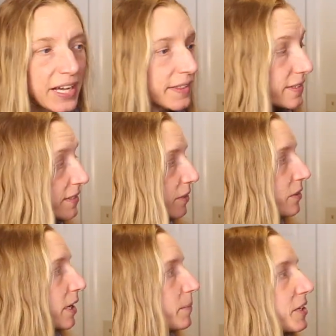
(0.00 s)
and the
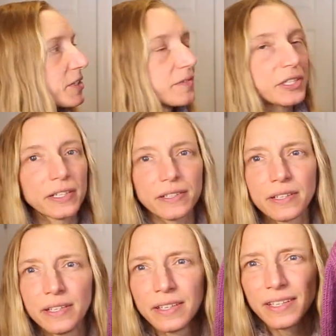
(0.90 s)
silk. I'm not sure if you can,
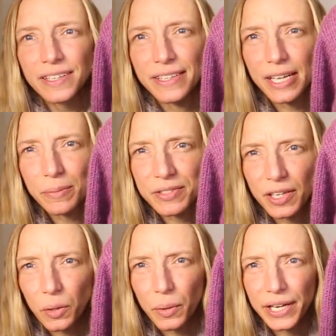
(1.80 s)
camera's
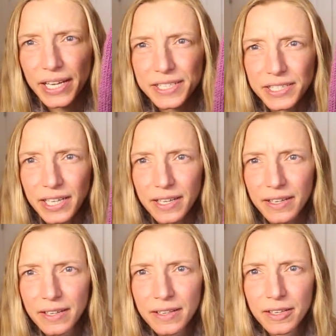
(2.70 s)
not quite catching it,
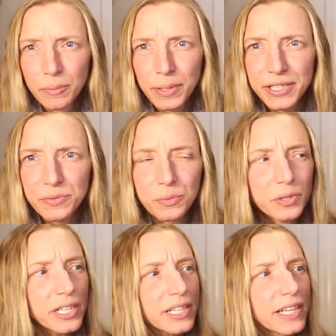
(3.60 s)
but it's
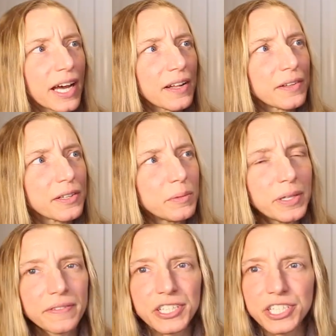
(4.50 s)
really got a little
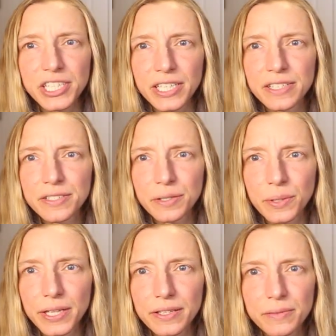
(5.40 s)
bit of a sheen to
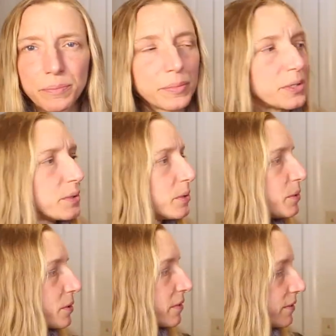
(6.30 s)
it that's
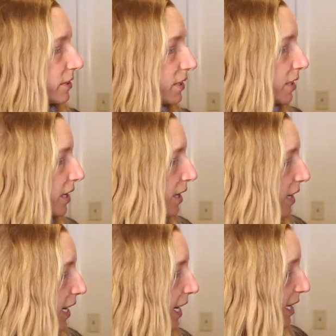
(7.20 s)
beautiful.
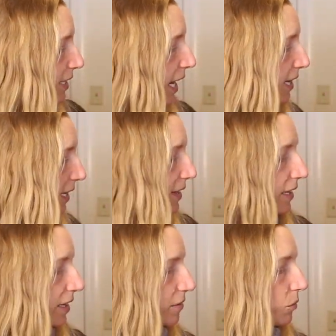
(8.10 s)
And I like the
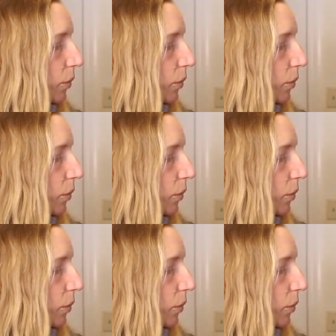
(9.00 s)
kind of